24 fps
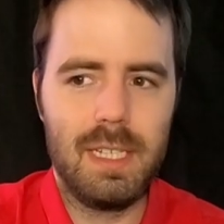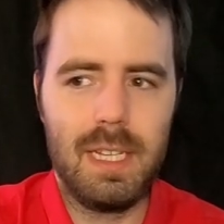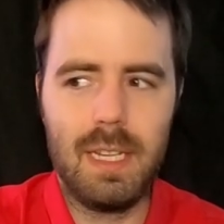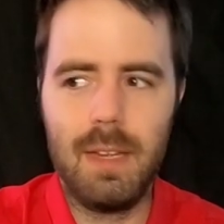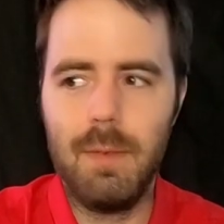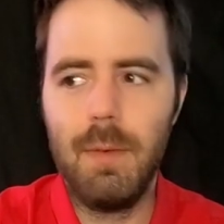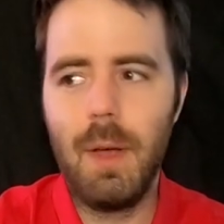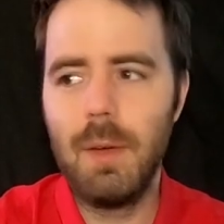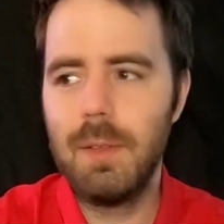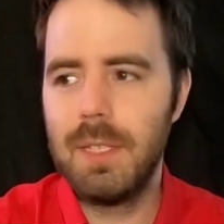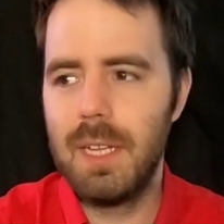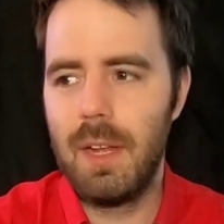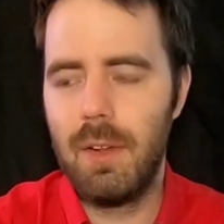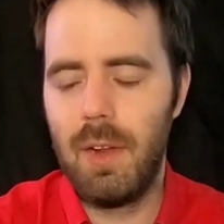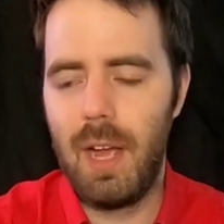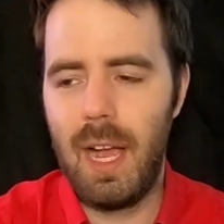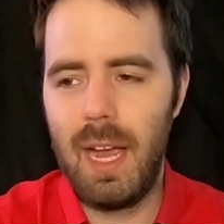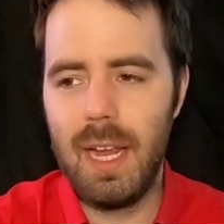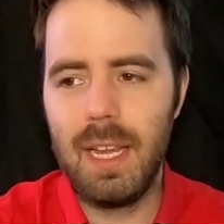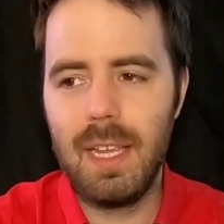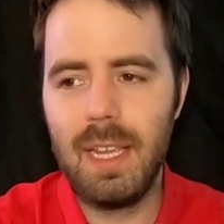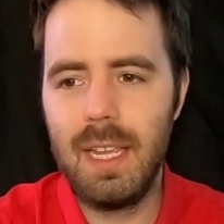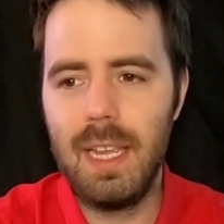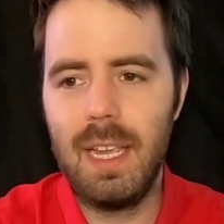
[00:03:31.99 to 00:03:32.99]
Like if I was out
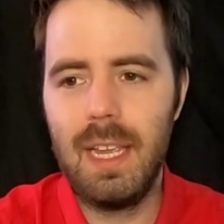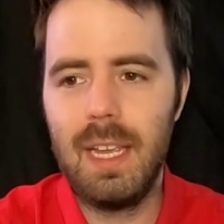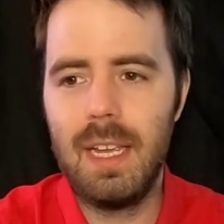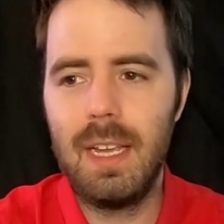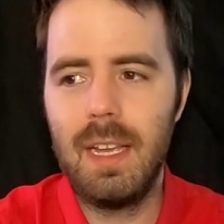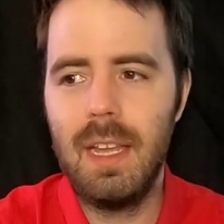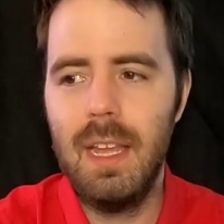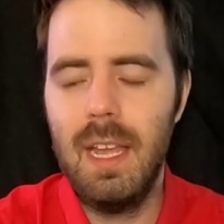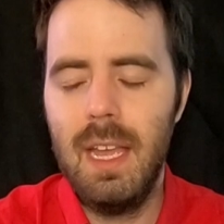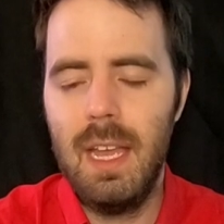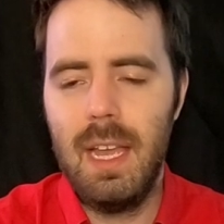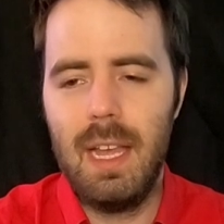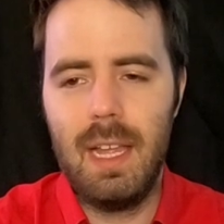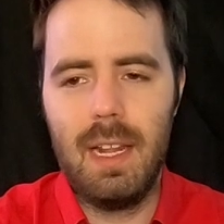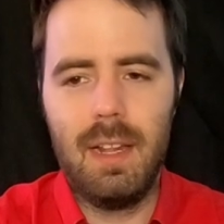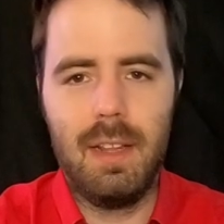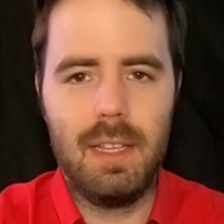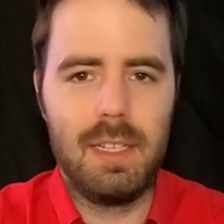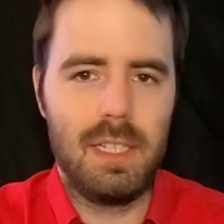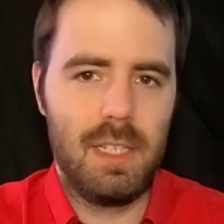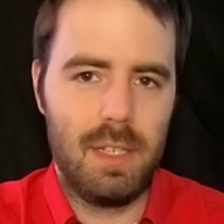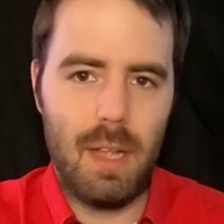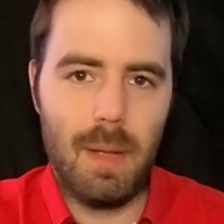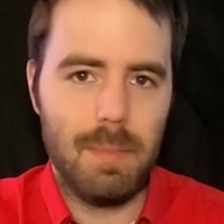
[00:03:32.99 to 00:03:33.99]
hiking and I
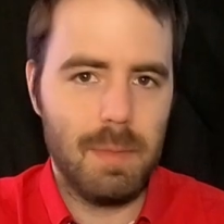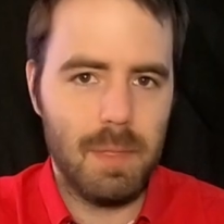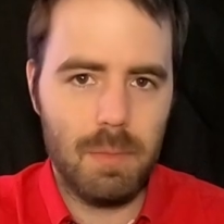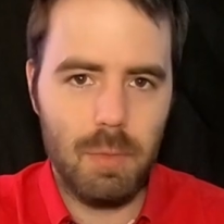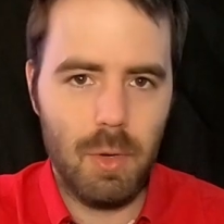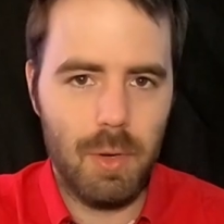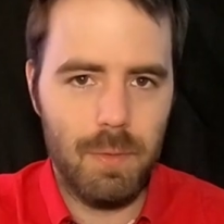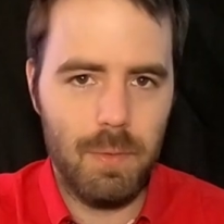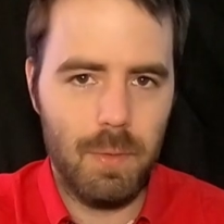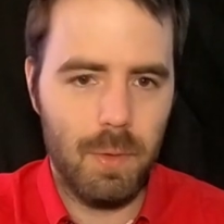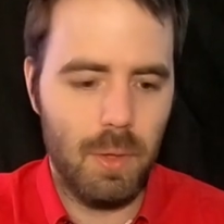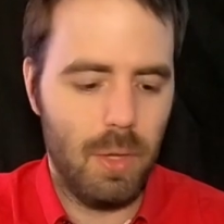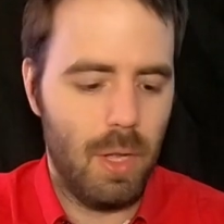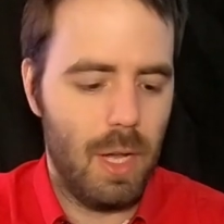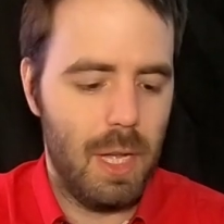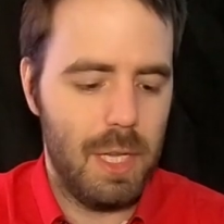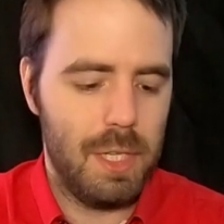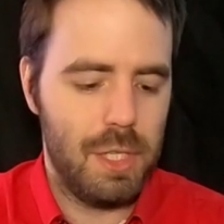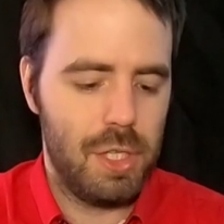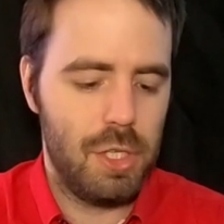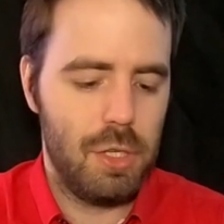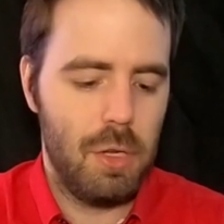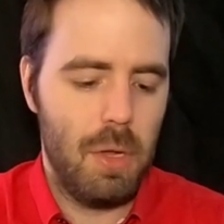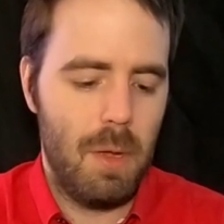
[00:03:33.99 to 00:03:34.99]
like stopped somewhere for
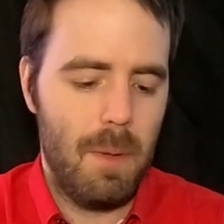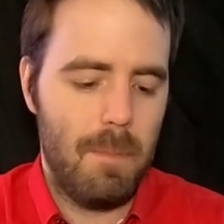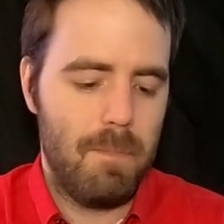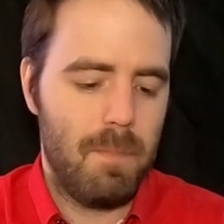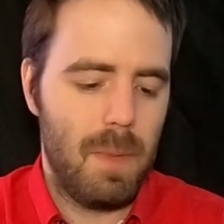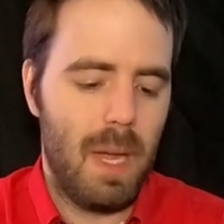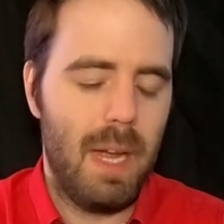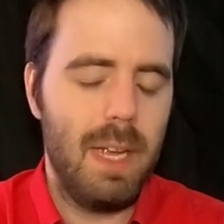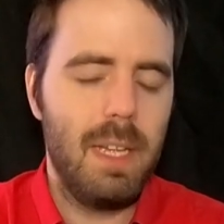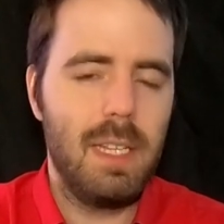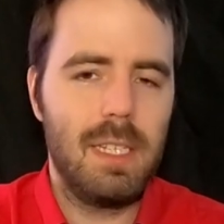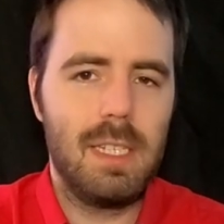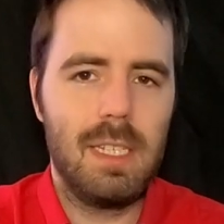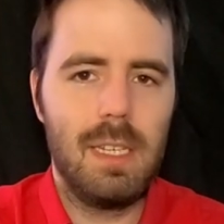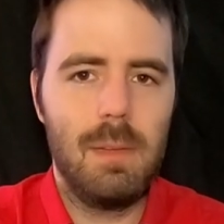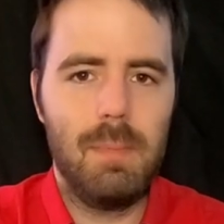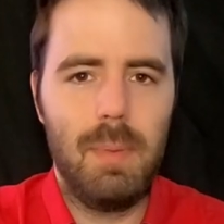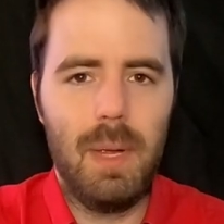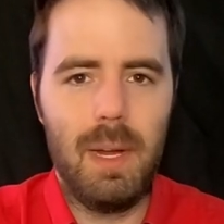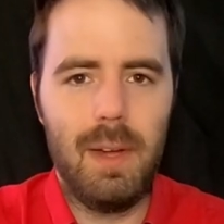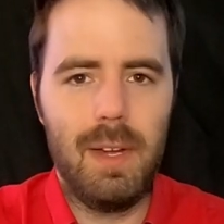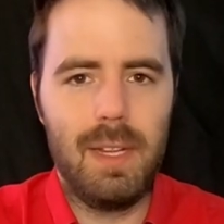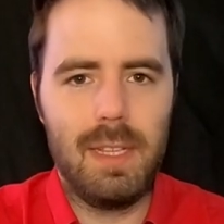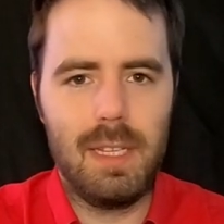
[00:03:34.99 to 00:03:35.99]
lunch, I could see
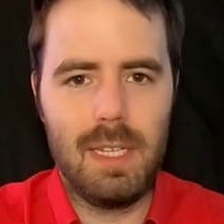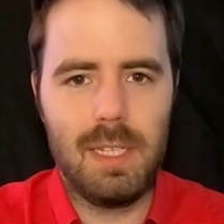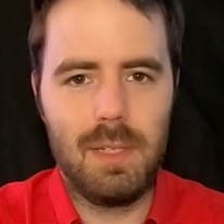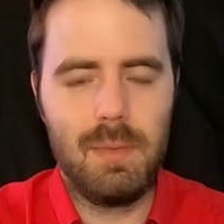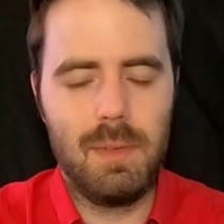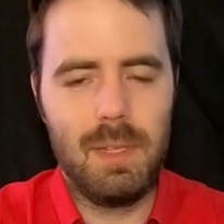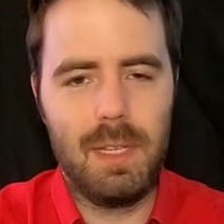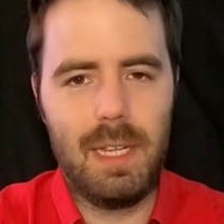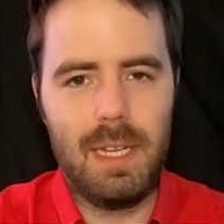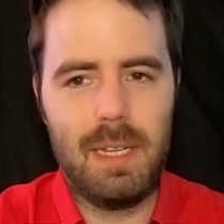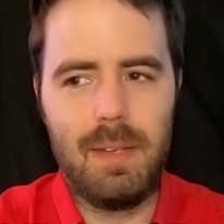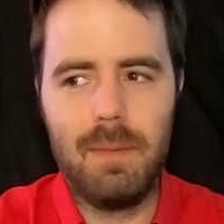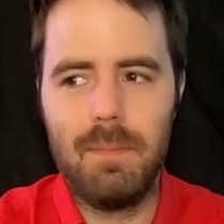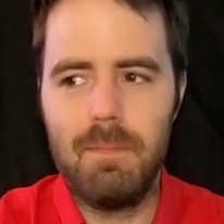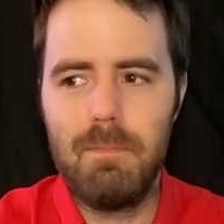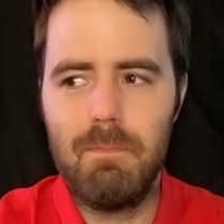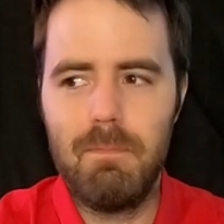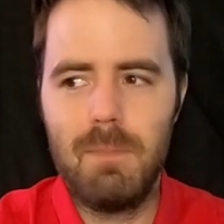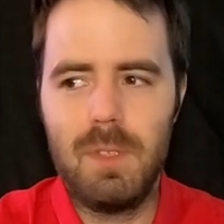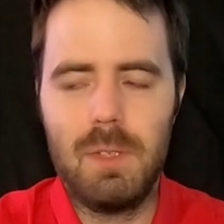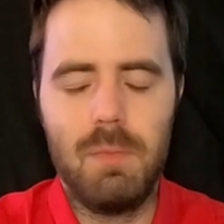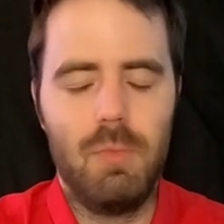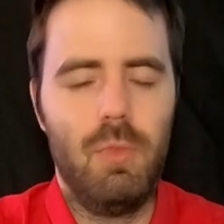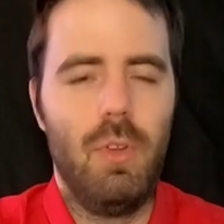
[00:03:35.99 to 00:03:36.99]
pairing this with like
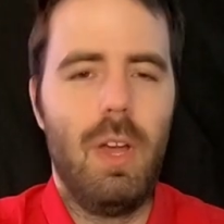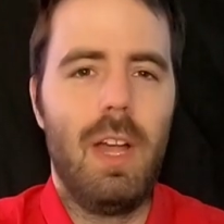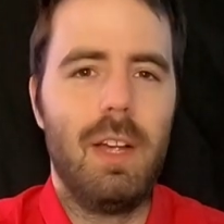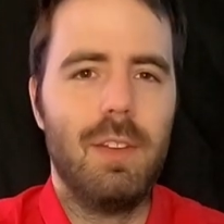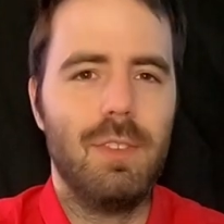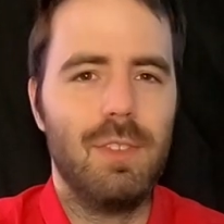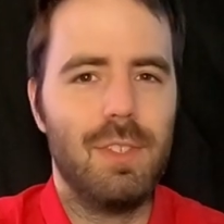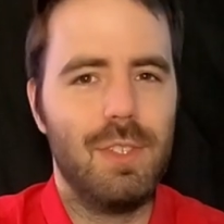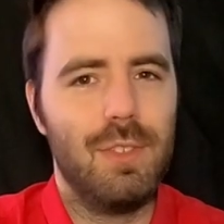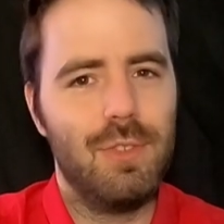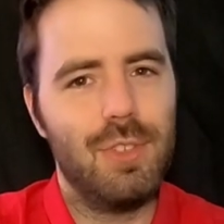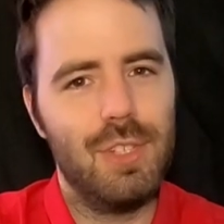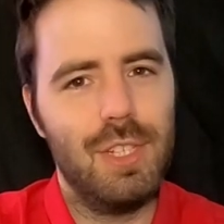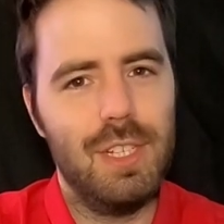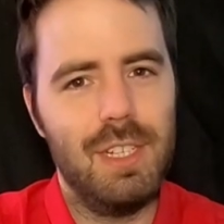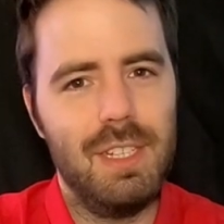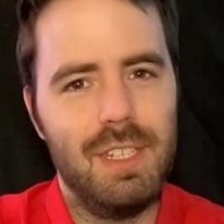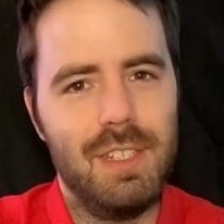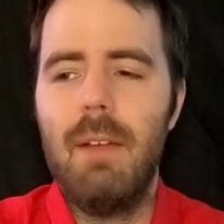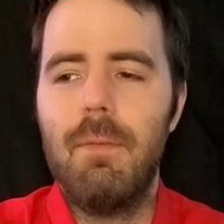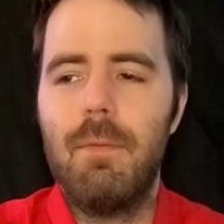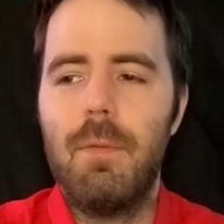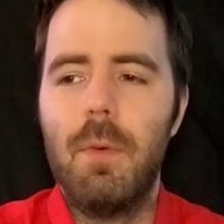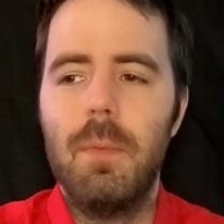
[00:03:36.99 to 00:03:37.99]
some crackers and
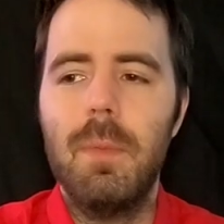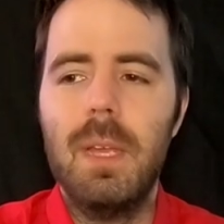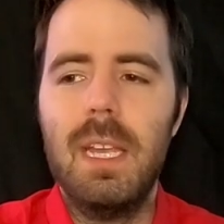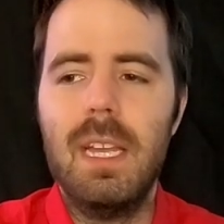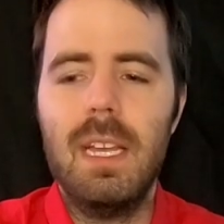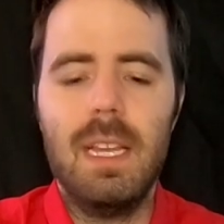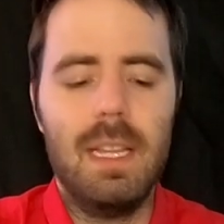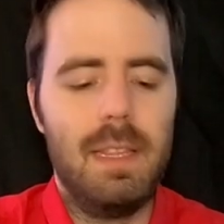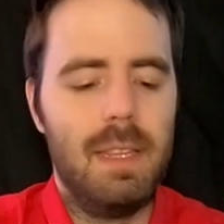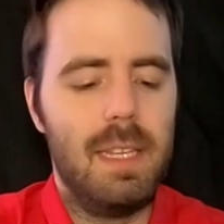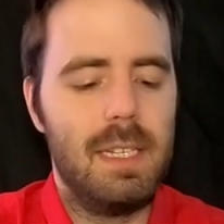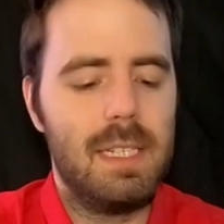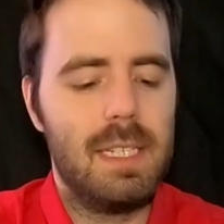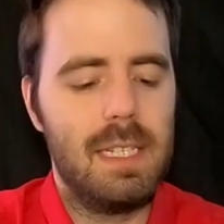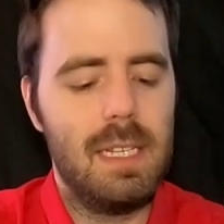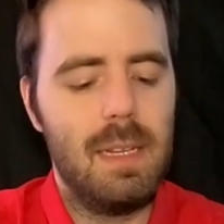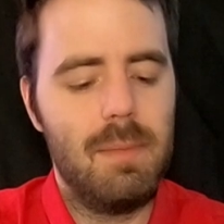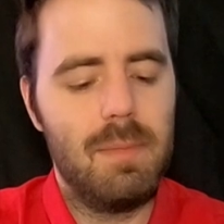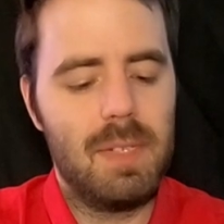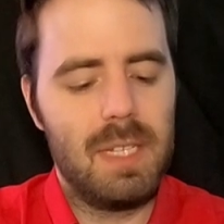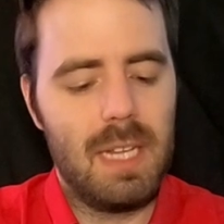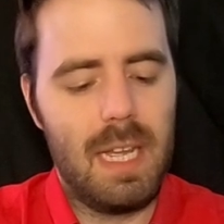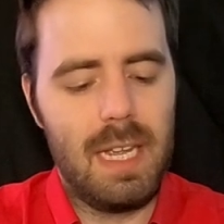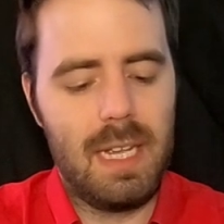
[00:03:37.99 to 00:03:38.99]
cheese. For me, this
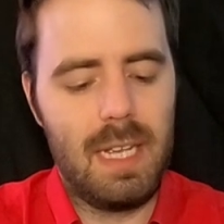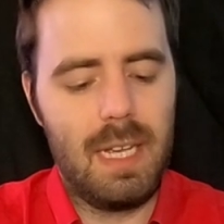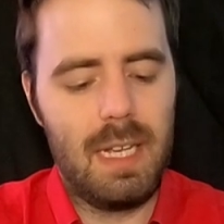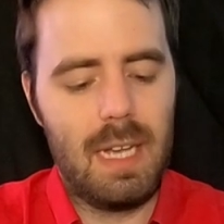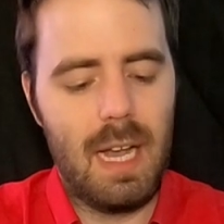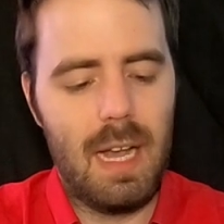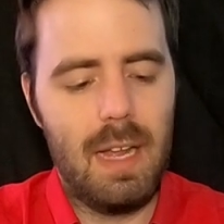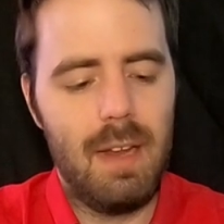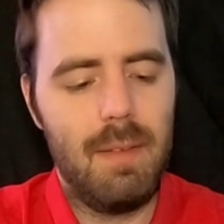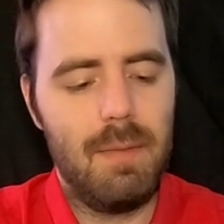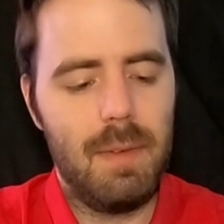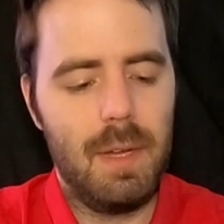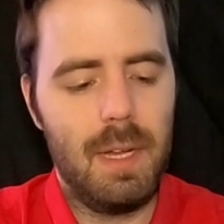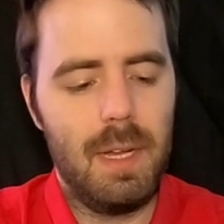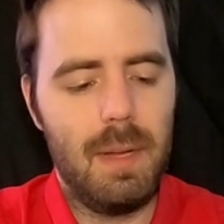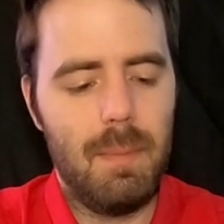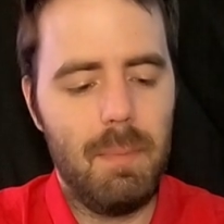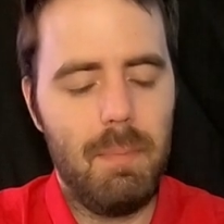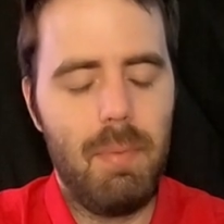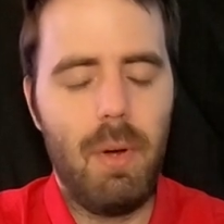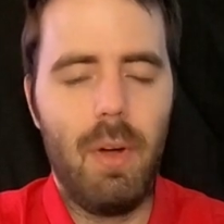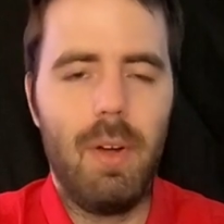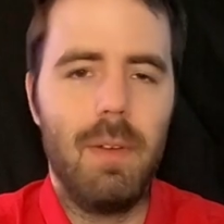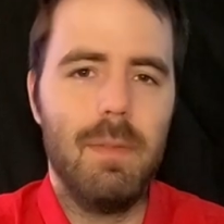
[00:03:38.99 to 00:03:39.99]
seems like kind of
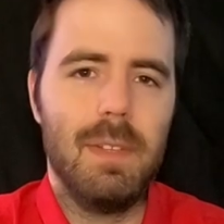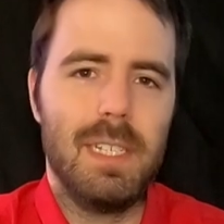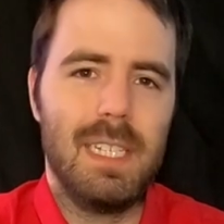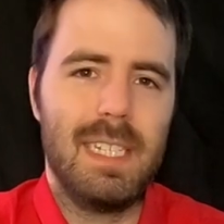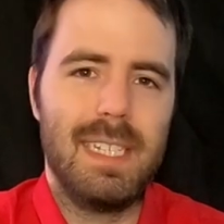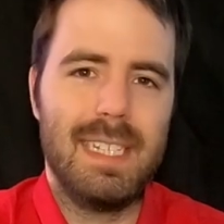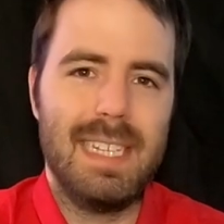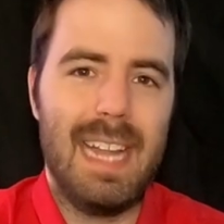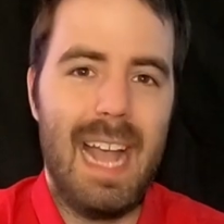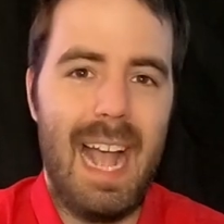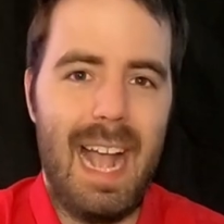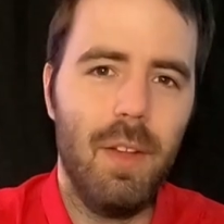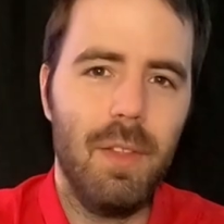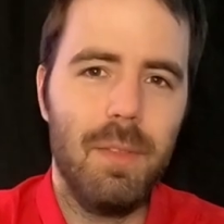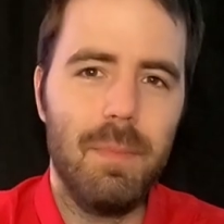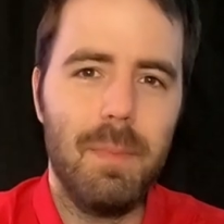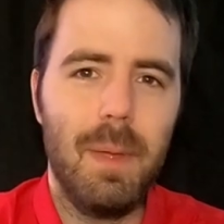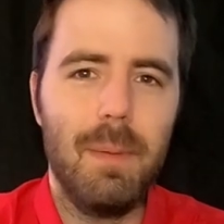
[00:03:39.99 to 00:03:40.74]
a part of a snack.